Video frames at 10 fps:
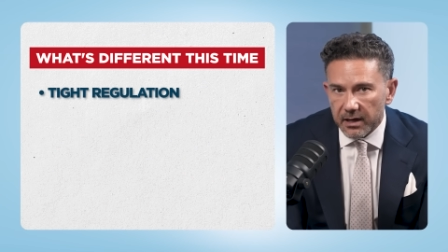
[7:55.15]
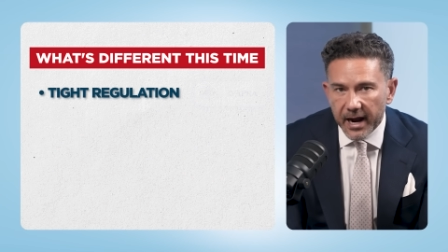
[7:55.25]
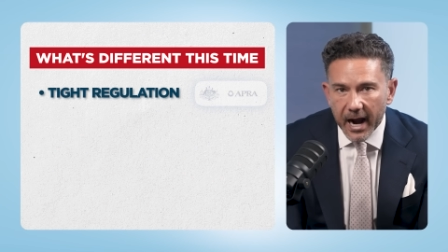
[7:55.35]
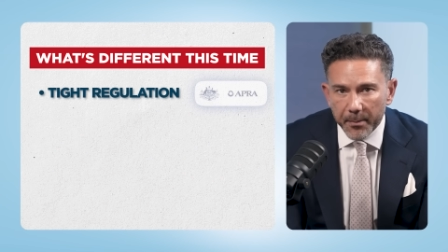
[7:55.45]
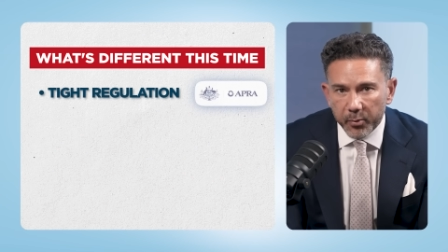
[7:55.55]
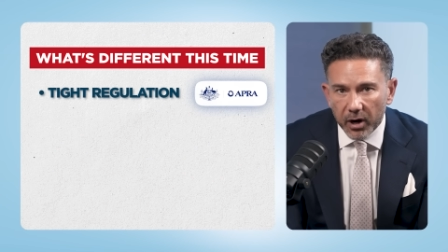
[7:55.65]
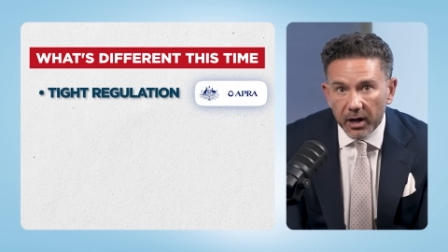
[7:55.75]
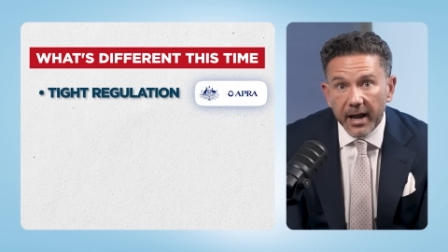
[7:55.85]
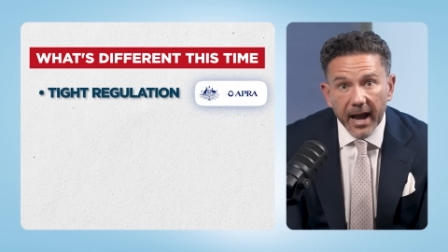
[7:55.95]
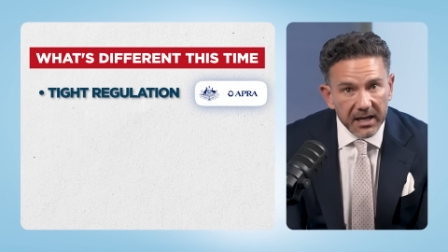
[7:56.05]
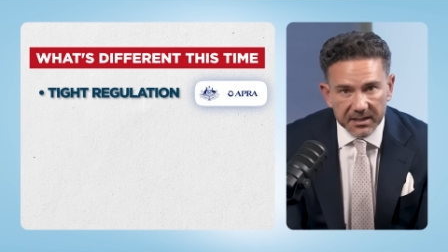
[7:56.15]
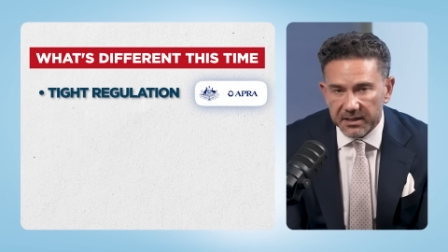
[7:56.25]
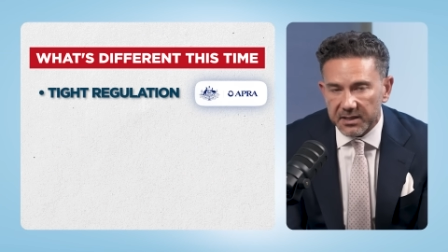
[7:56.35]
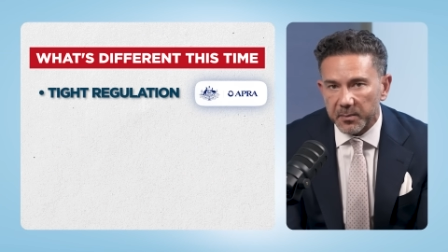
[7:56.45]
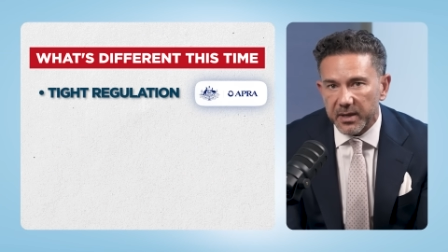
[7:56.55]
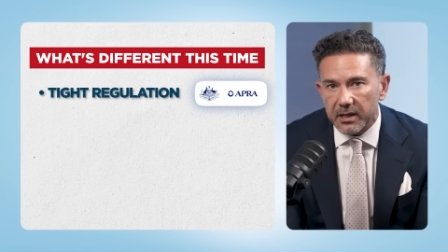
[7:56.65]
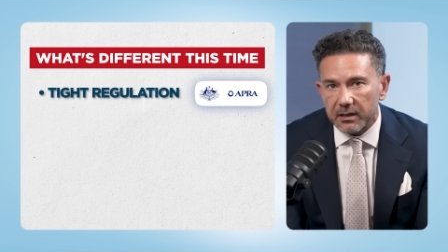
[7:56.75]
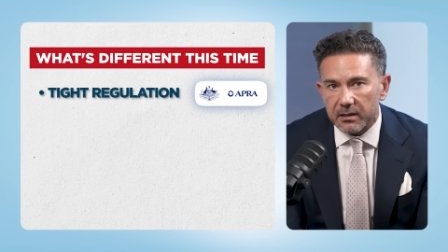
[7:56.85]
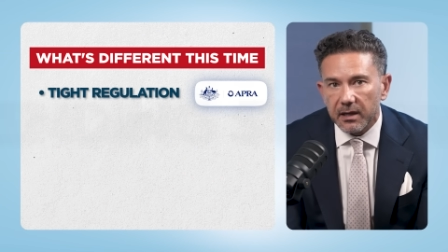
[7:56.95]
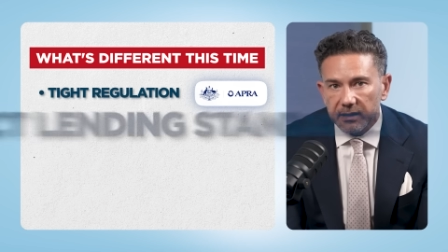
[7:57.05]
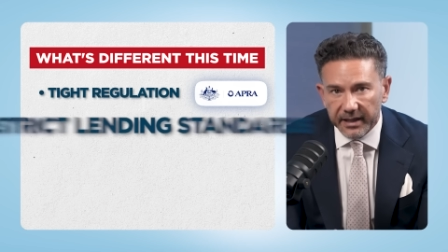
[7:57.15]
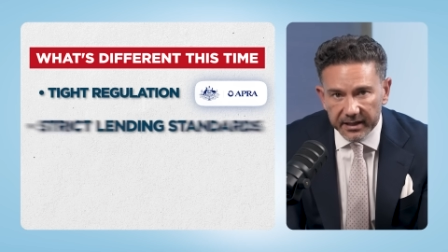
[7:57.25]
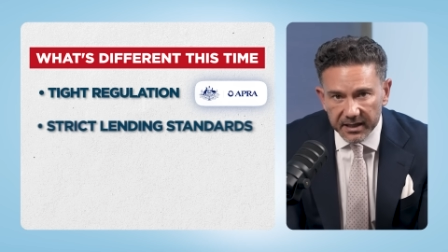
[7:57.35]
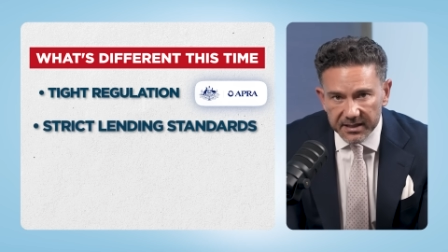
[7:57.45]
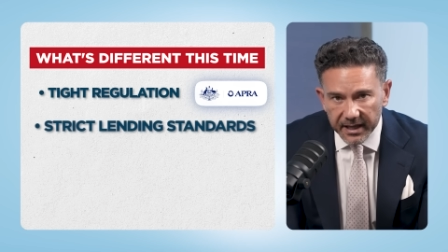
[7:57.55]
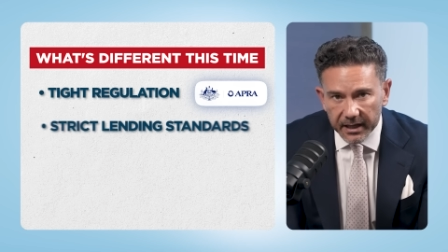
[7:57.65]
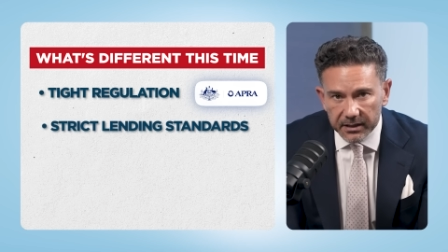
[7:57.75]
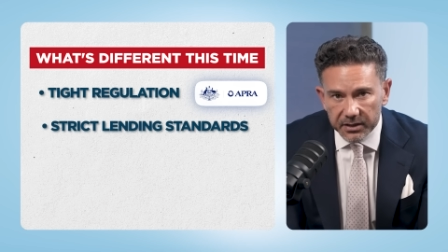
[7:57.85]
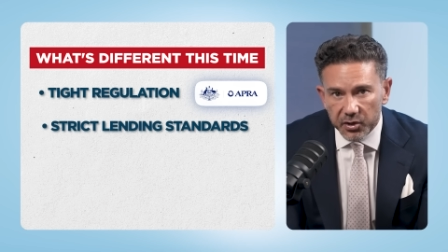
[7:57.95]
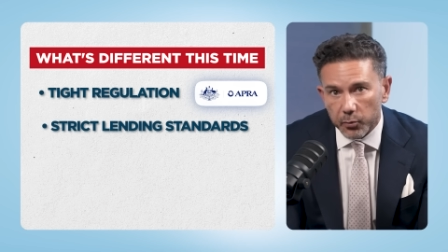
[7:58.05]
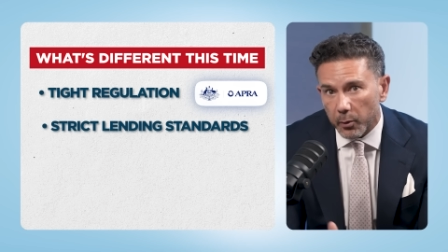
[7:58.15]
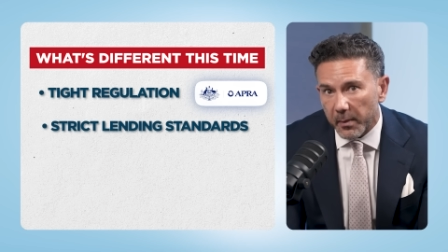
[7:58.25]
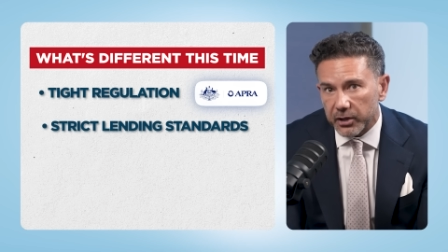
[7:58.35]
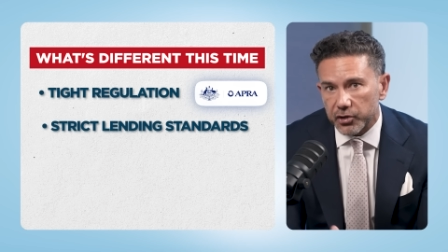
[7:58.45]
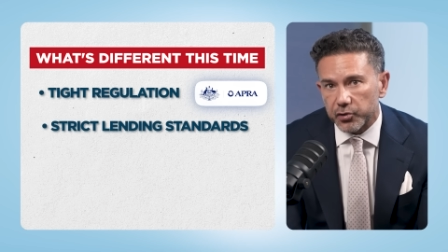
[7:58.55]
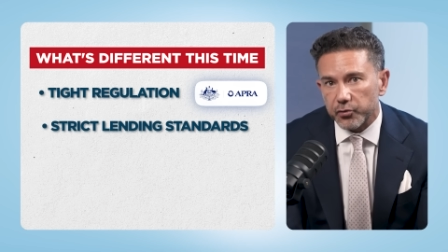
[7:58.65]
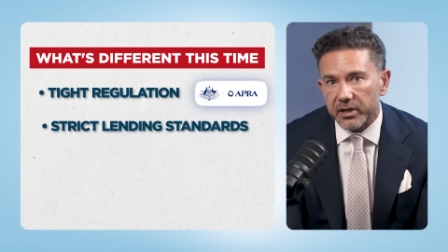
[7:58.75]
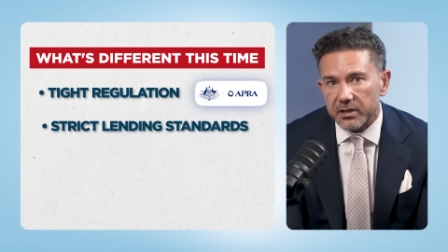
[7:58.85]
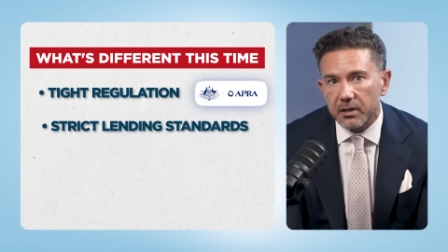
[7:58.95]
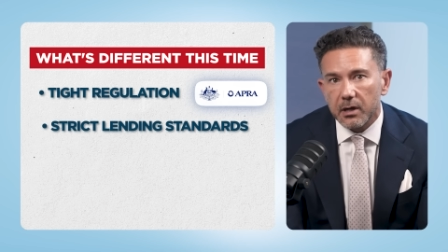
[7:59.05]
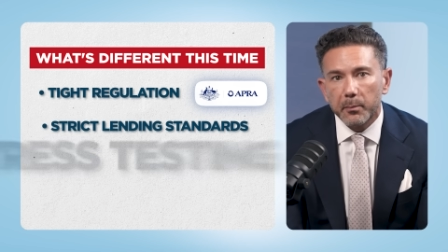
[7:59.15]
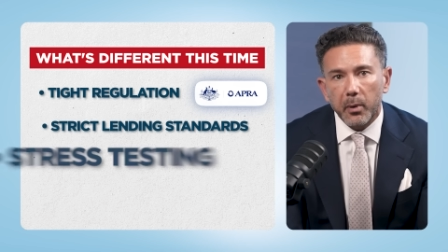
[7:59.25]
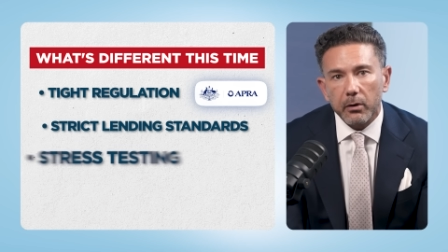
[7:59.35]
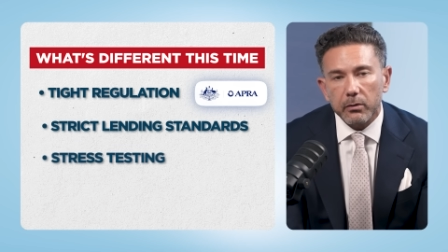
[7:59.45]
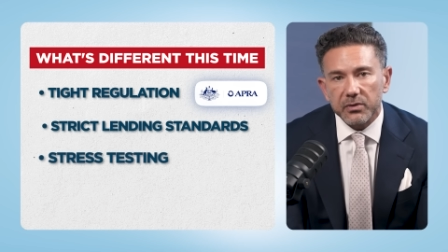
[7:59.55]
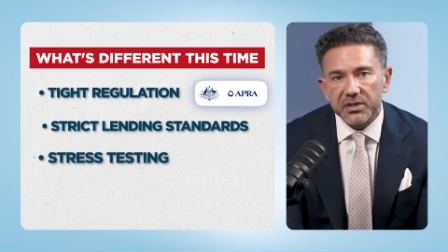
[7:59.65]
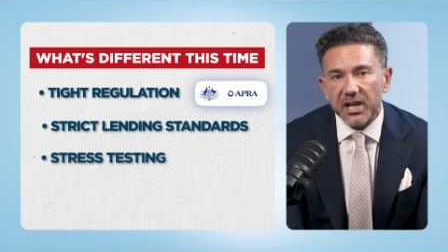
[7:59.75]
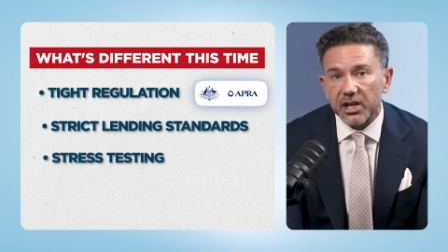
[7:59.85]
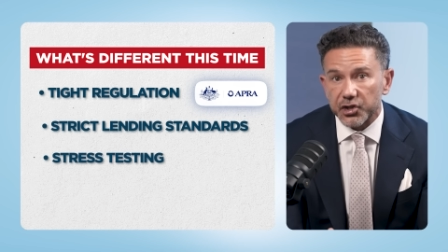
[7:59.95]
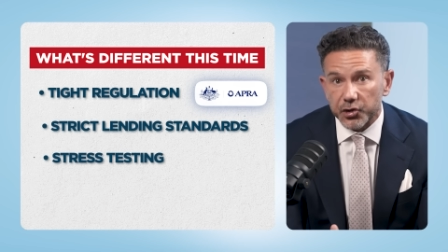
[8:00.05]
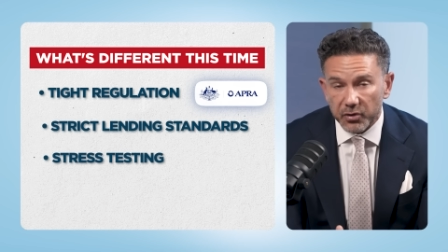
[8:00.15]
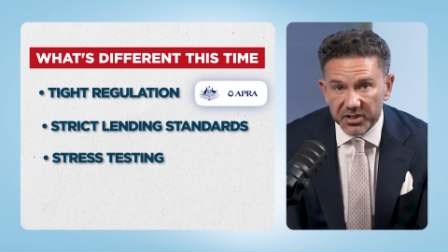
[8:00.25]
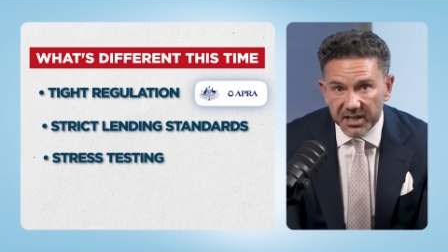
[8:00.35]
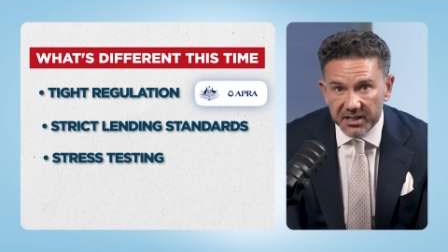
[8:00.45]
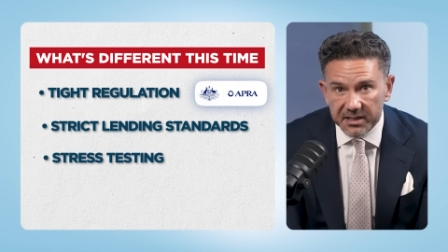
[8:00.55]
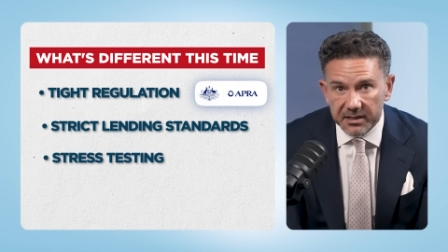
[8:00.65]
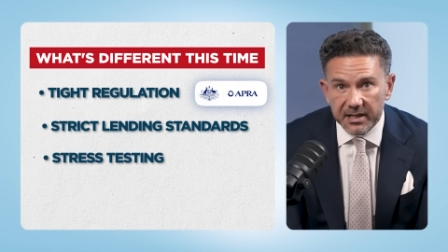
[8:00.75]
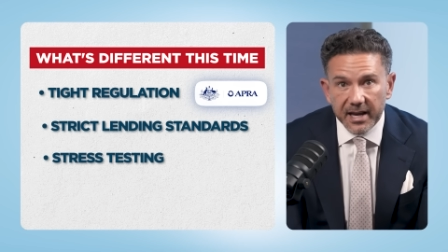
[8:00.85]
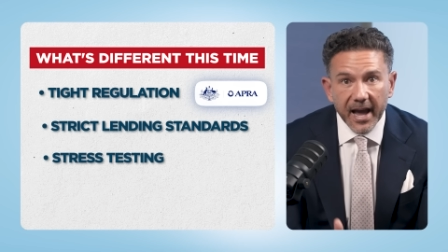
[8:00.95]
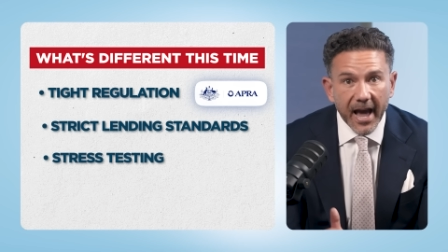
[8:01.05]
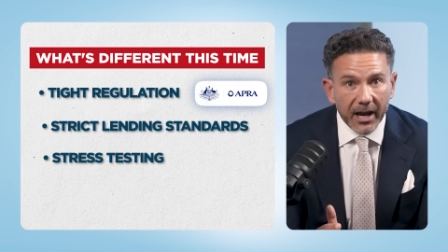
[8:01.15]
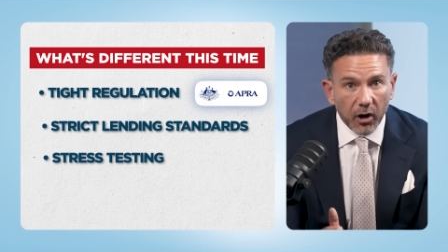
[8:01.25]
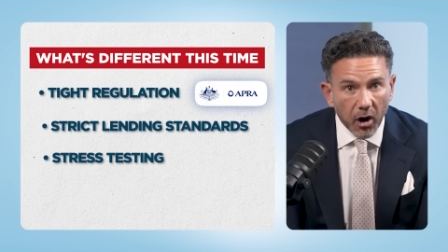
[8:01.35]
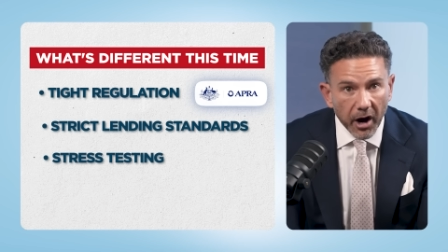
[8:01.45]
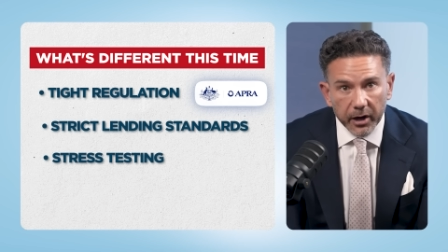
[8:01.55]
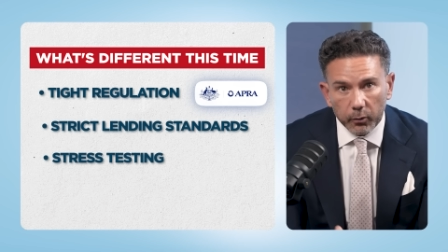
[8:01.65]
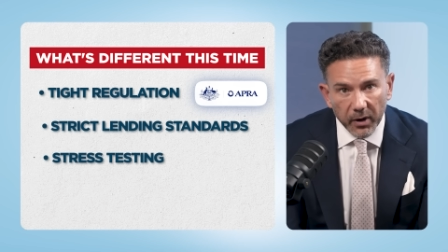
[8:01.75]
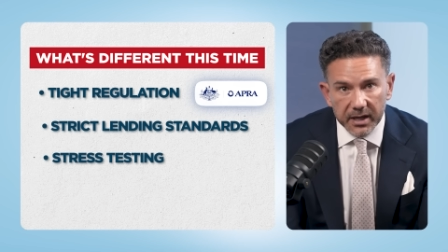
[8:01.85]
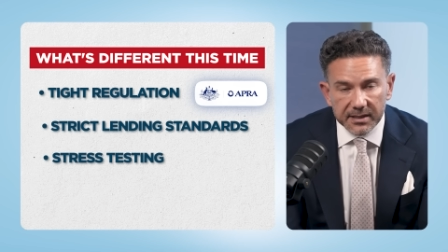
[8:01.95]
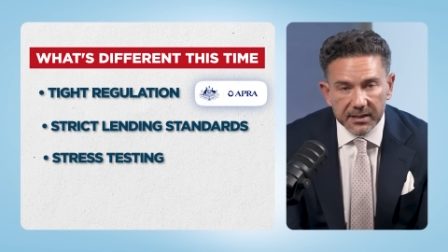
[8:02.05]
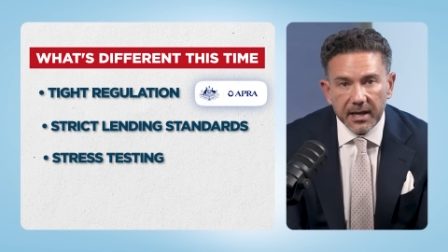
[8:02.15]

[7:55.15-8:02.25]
APRA hasn't disappeared. Lending standards remain strict. Borrowers are stress tested at higher rates,